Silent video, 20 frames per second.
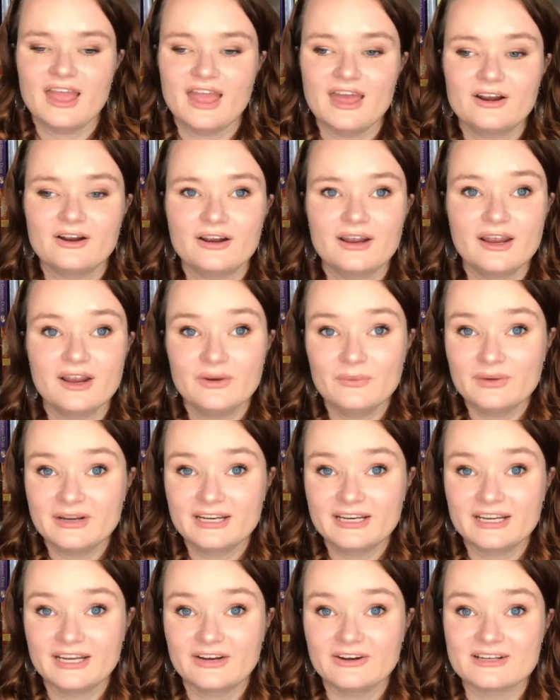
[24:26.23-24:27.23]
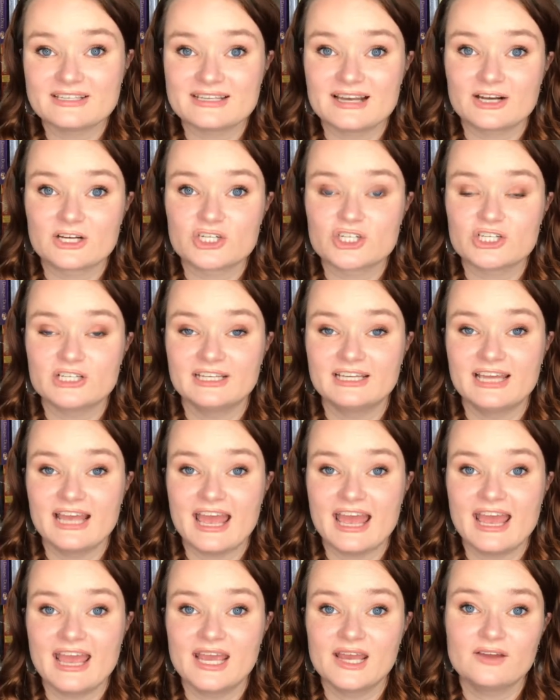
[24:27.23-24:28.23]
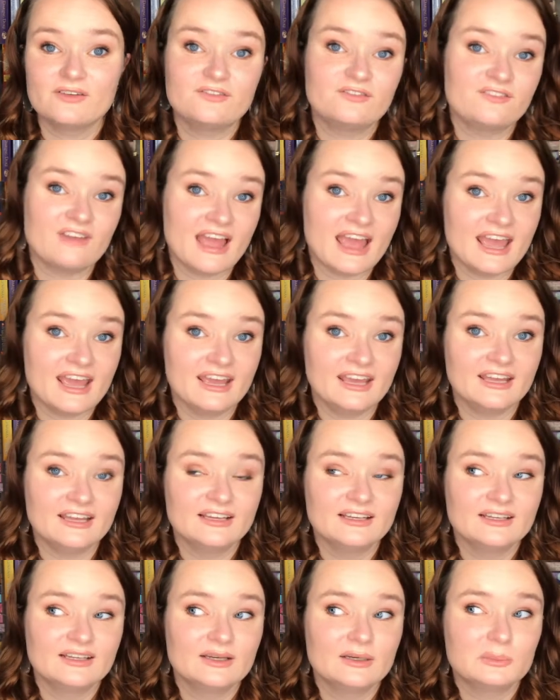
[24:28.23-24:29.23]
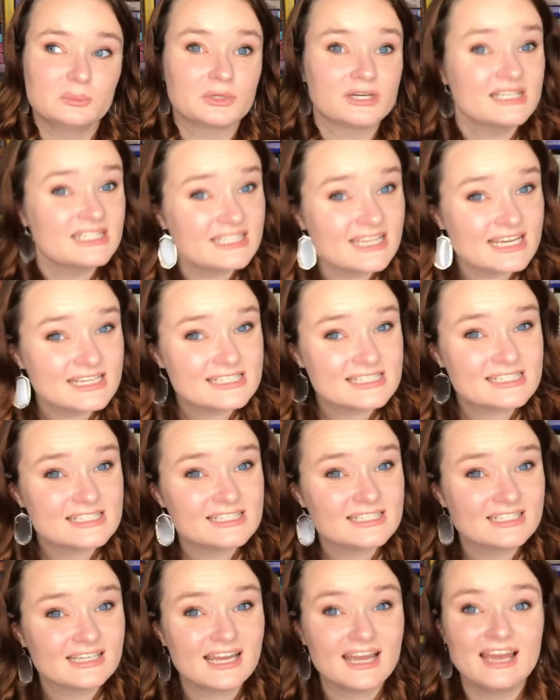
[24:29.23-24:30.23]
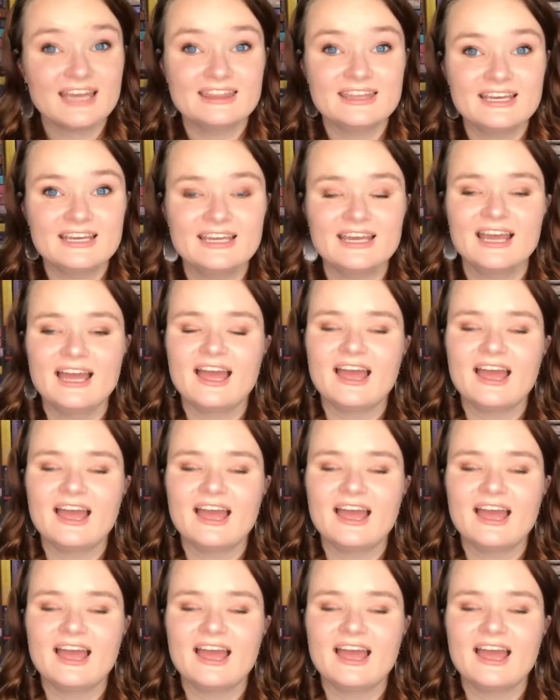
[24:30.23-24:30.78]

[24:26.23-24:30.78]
And our heroine in here is actually a fae princess, I think.